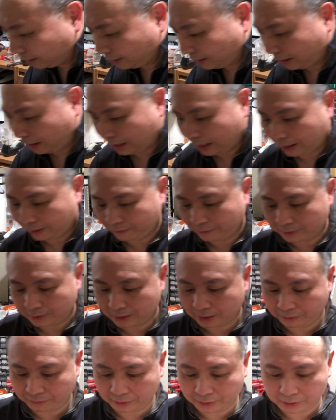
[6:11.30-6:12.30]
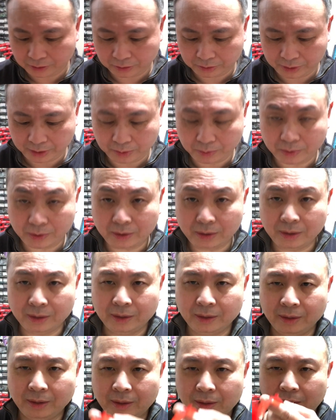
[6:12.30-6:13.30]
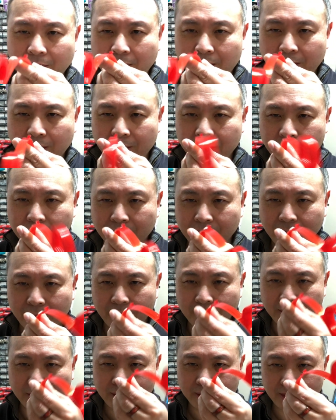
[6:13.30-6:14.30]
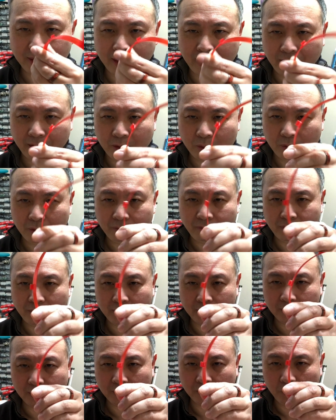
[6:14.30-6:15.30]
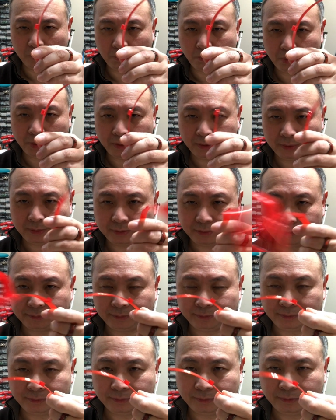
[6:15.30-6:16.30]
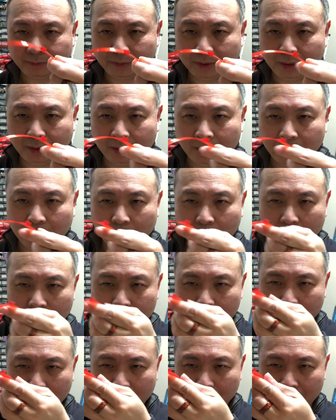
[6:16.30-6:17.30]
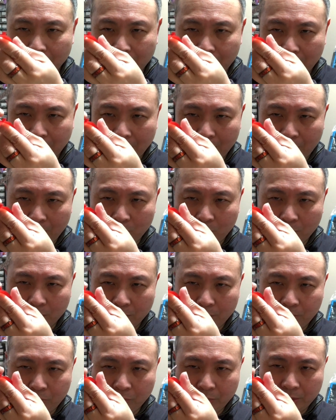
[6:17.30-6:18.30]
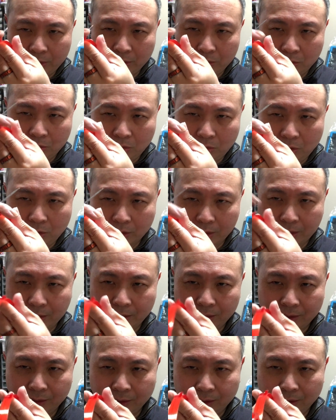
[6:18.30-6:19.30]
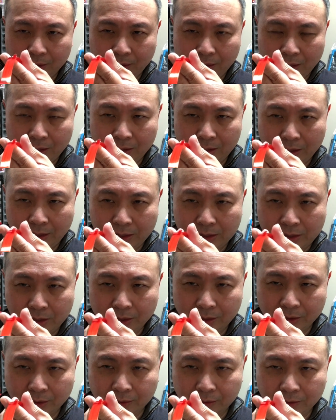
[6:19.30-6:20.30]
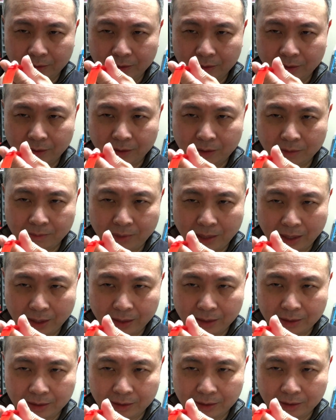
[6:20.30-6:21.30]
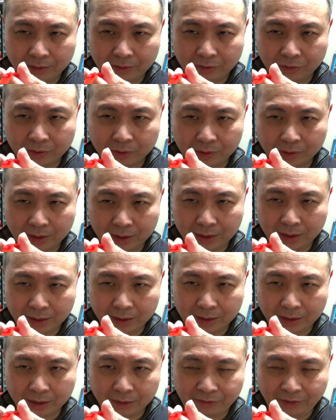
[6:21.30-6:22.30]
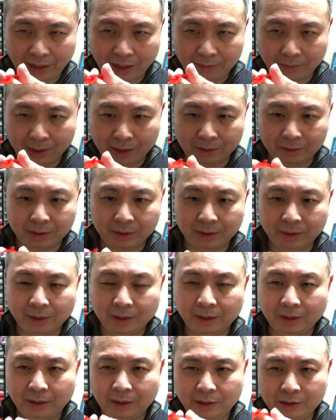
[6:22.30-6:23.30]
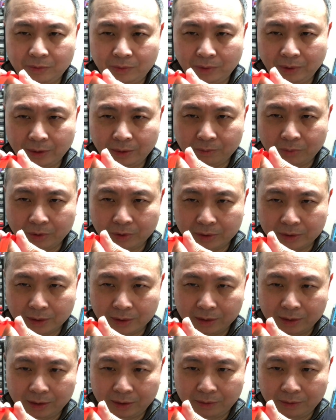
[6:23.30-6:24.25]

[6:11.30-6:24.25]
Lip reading: have difficulty with on this style of the loop was the downward pointed hook engaging the band for the fan mount. Now it's really important